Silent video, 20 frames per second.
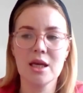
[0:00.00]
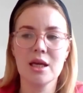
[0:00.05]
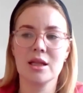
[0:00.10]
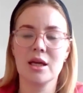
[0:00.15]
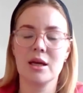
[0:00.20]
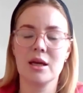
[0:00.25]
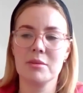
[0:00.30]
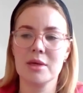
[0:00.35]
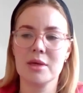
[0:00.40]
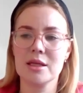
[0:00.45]

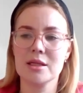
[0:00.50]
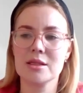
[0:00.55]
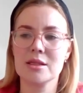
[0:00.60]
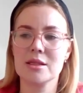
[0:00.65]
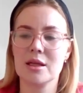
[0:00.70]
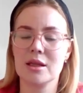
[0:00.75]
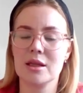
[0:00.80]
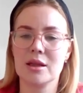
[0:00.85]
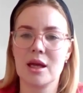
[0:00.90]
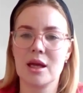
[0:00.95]
that means
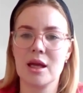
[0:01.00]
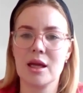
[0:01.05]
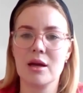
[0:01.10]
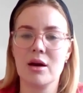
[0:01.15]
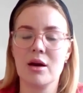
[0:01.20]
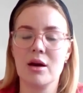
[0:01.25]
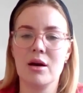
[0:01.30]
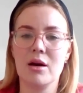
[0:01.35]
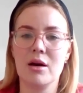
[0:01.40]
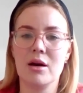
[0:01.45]
that they
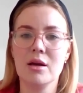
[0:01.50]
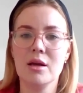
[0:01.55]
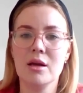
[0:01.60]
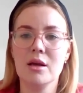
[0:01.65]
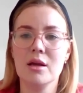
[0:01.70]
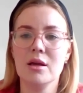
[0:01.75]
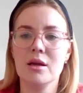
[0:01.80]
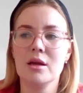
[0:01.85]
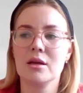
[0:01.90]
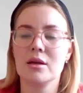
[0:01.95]
are
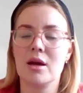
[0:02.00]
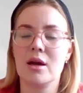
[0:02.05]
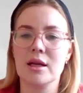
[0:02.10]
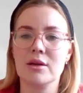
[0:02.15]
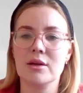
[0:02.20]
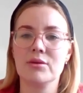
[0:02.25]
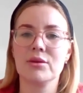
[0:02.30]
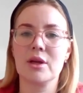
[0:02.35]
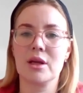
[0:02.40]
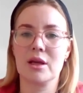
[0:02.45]
kind
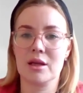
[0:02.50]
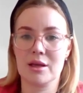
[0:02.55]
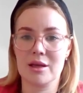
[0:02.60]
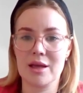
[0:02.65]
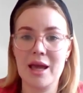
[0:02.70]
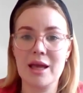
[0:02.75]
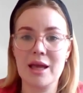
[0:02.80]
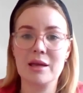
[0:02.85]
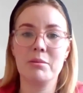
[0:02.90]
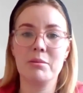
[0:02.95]
of
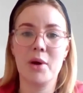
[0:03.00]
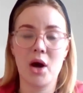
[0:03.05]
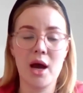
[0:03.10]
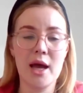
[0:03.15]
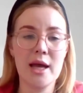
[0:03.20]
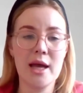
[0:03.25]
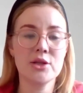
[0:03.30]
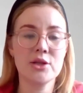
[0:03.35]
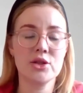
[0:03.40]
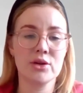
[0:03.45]
getting
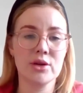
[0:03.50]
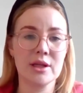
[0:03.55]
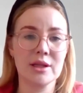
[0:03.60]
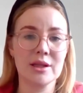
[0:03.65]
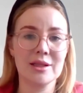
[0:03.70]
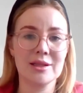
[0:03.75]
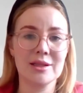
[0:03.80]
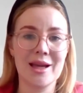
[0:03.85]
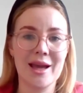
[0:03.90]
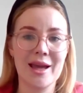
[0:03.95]
by during
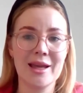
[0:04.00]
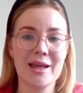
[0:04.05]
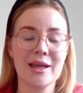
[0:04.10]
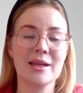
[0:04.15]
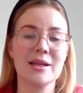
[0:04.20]
the day,